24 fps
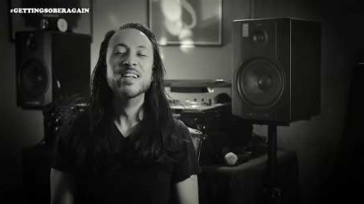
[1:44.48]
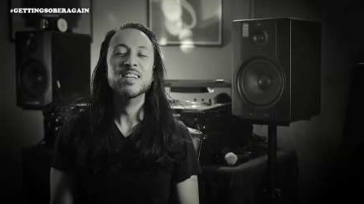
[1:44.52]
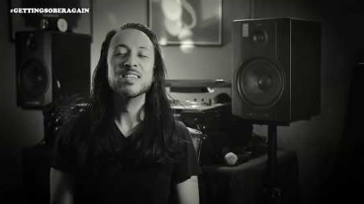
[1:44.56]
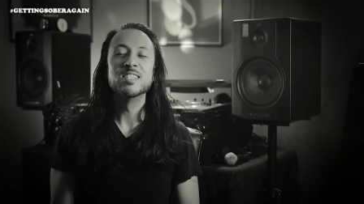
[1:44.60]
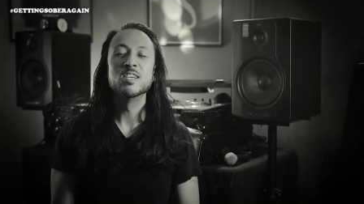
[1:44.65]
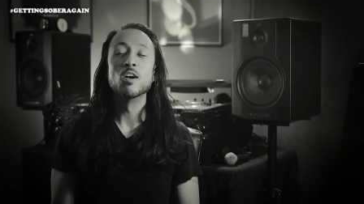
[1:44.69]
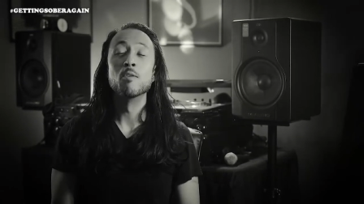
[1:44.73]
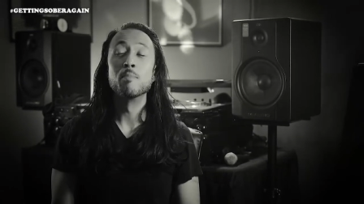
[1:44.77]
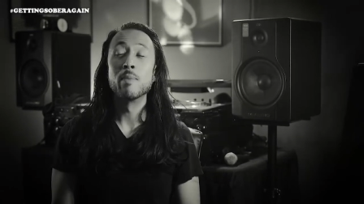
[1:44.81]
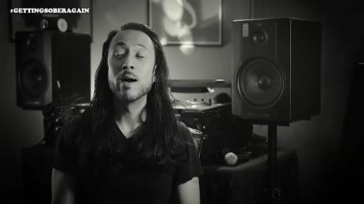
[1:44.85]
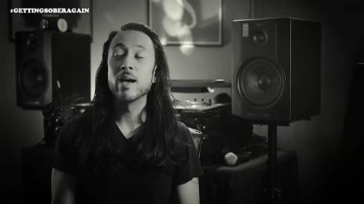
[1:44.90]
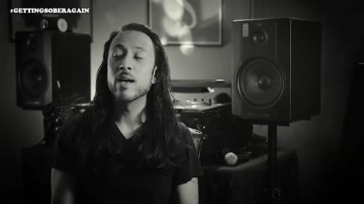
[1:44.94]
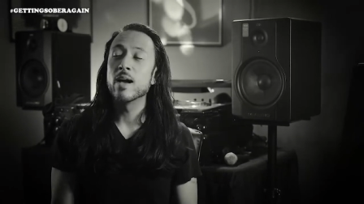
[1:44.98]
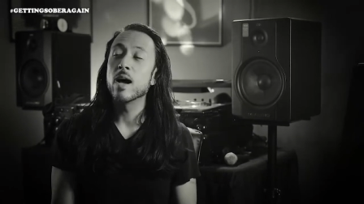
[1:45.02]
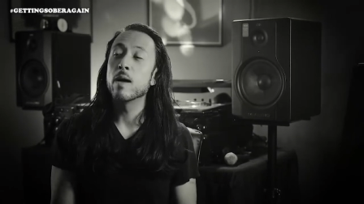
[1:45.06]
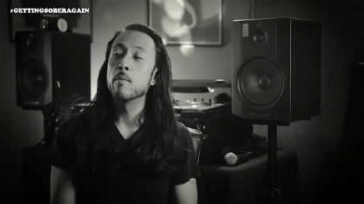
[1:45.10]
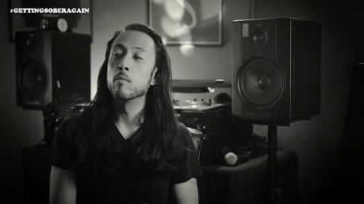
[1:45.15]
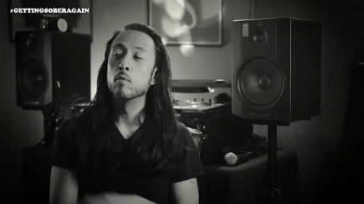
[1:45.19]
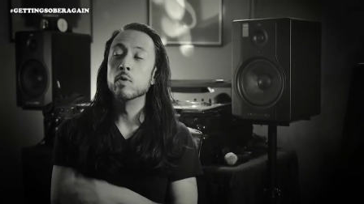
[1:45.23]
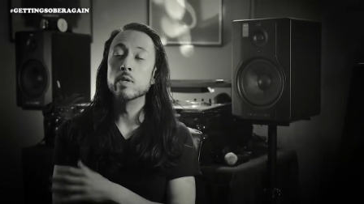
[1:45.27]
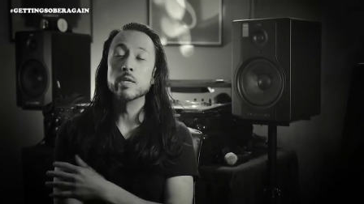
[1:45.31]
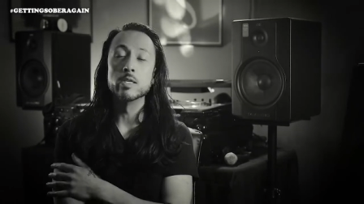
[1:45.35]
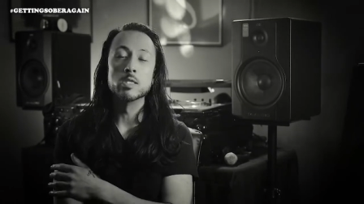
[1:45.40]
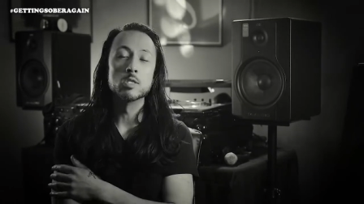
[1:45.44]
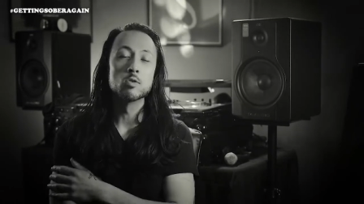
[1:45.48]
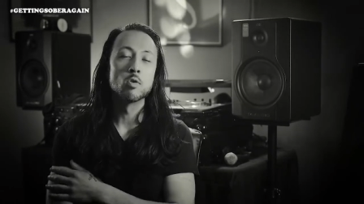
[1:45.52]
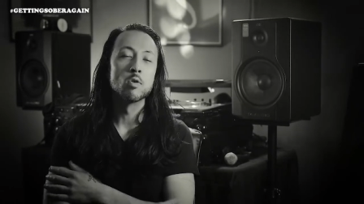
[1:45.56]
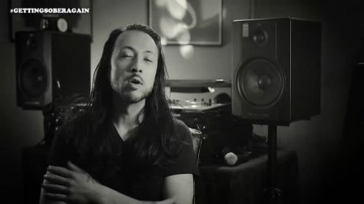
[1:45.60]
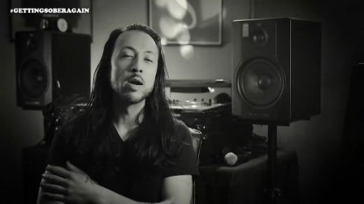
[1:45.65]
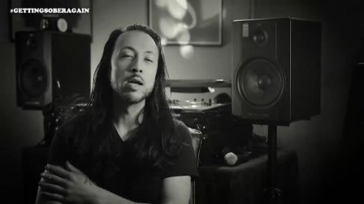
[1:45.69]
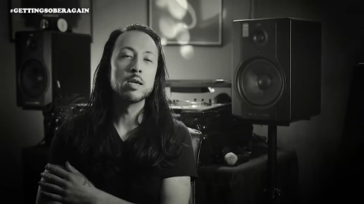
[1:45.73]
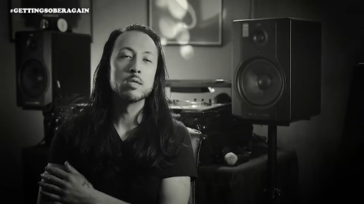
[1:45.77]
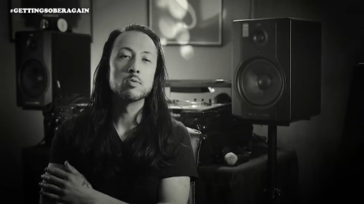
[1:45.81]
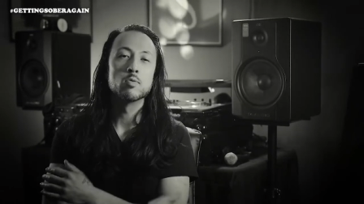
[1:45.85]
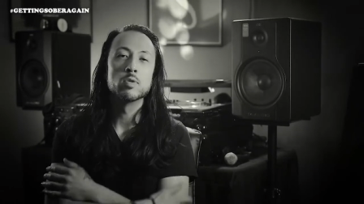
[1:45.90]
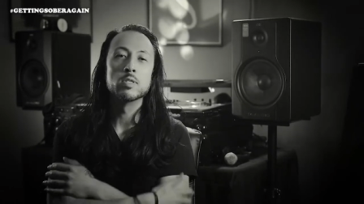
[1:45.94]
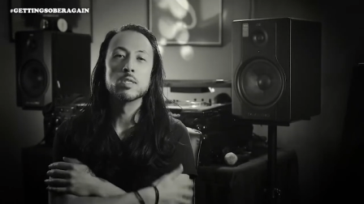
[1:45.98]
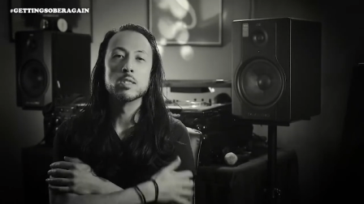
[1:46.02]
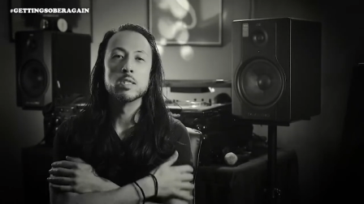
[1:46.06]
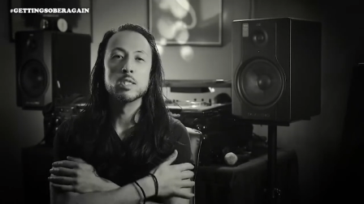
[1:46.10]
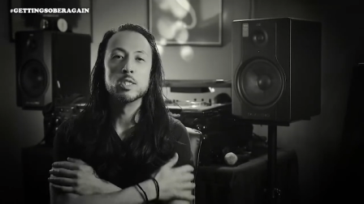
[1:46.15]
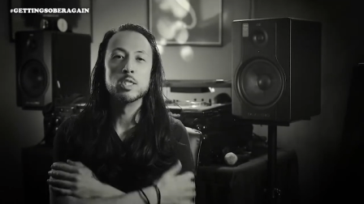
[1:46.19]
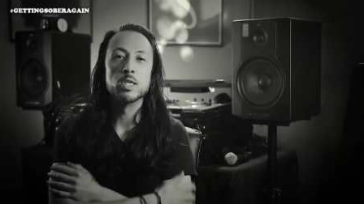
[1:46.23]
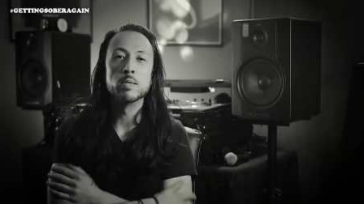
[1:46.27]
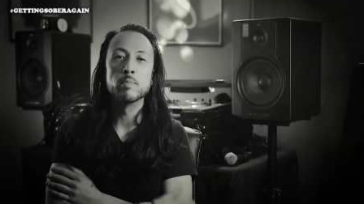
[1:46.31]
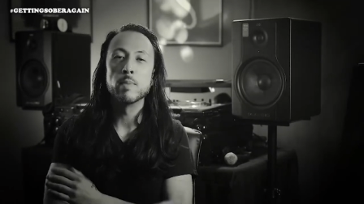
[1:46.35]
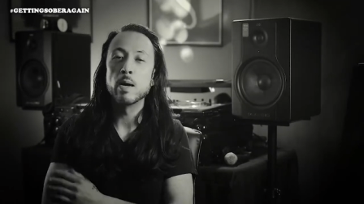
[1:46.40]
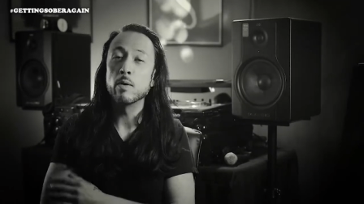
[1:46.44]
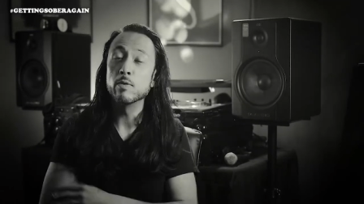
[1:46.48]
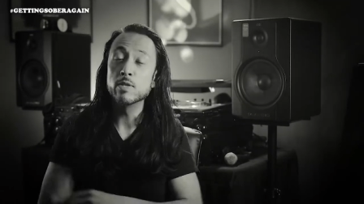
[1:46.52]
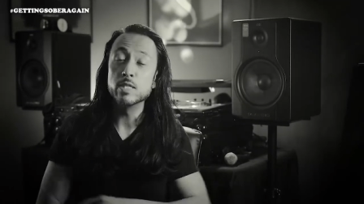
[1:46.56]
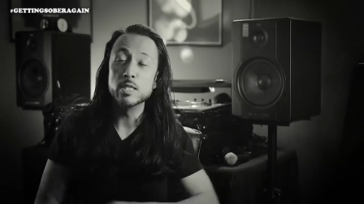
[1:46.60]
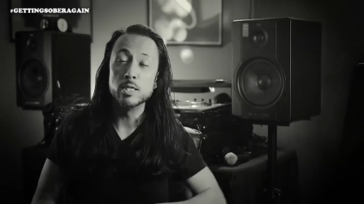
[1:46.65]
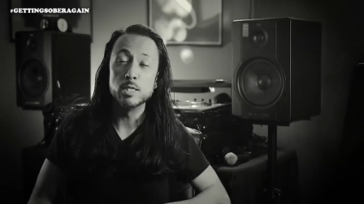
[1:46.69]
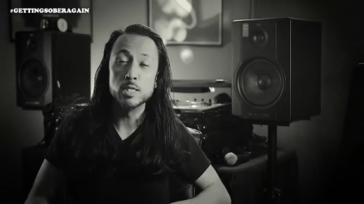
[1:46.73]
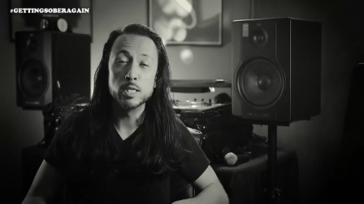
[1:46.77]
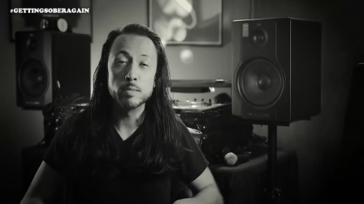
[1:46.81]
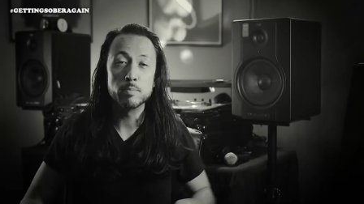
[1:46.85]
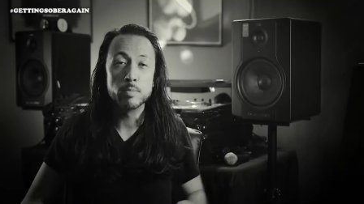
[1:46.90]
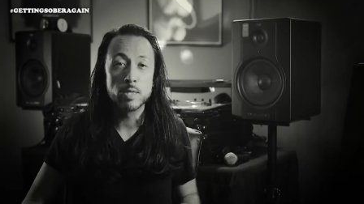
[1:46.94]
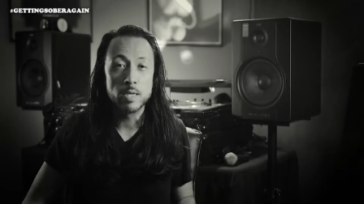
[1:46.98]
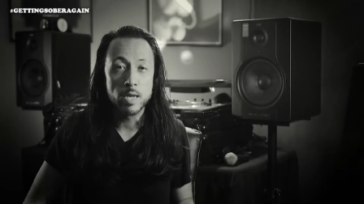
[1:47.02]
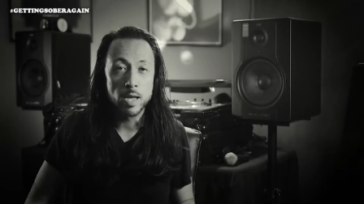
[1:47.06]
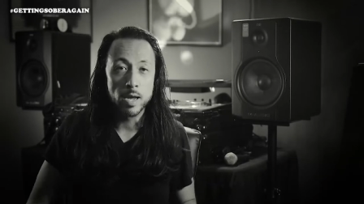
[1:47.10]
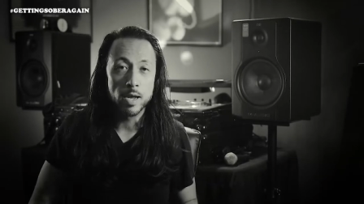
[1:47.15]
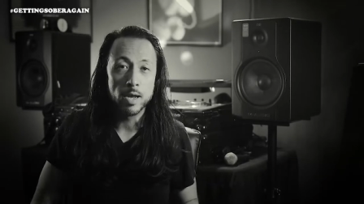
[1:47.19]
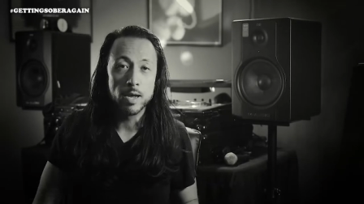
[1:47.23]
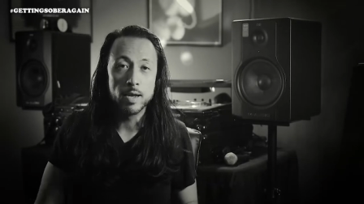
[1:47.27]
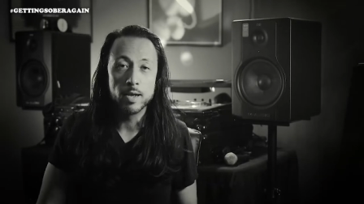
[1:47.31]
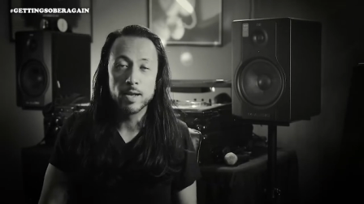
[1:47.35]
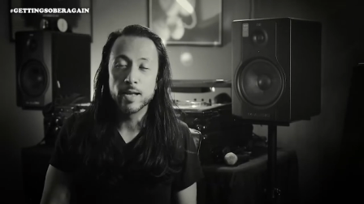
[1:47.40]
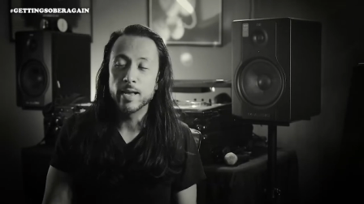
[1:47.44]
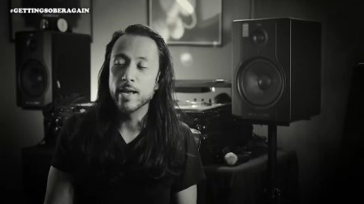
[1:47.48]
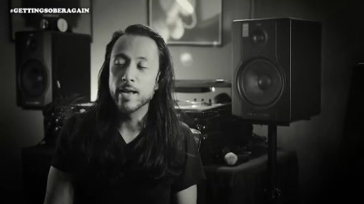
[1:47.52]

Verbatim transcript: so my I'm really sore. I just went to the gym. I went to the gym today